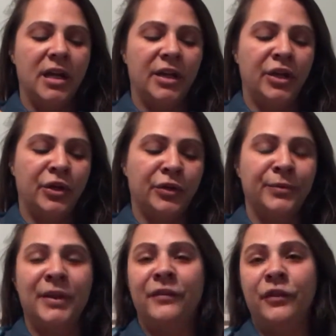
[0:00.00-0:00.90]
you know,
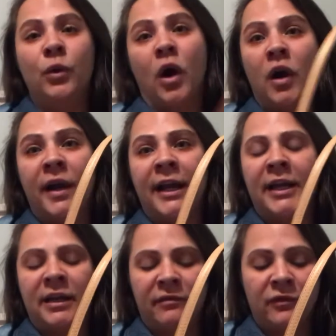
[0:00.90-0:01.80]
if you are a
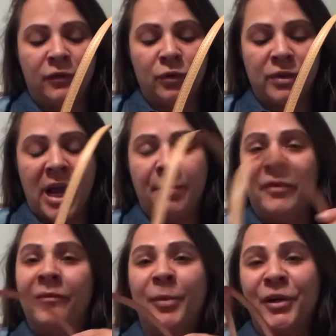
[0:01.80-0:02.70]
Neverfull type
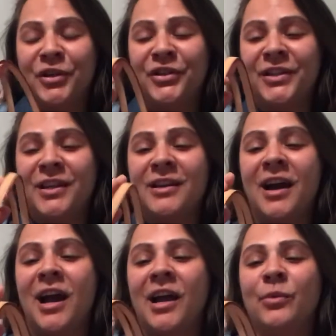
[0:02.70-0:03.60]
of person,
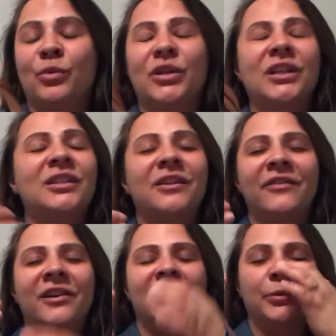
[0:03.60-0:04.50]
I would
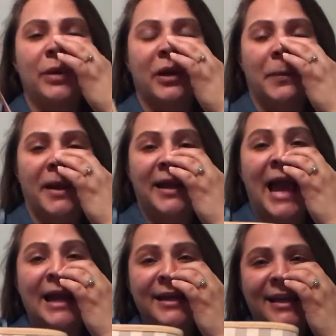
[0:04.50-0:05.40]
definitely recommend
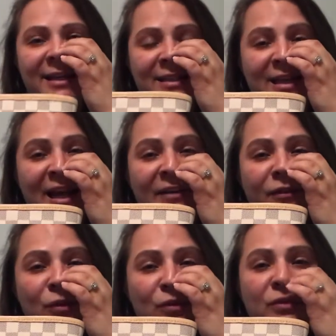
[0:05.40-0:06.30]
adding a
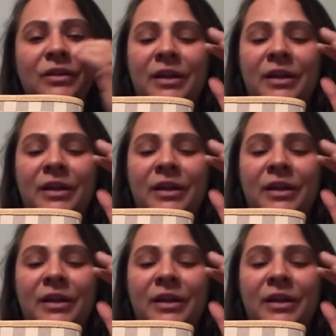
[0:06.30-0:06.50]
Delightful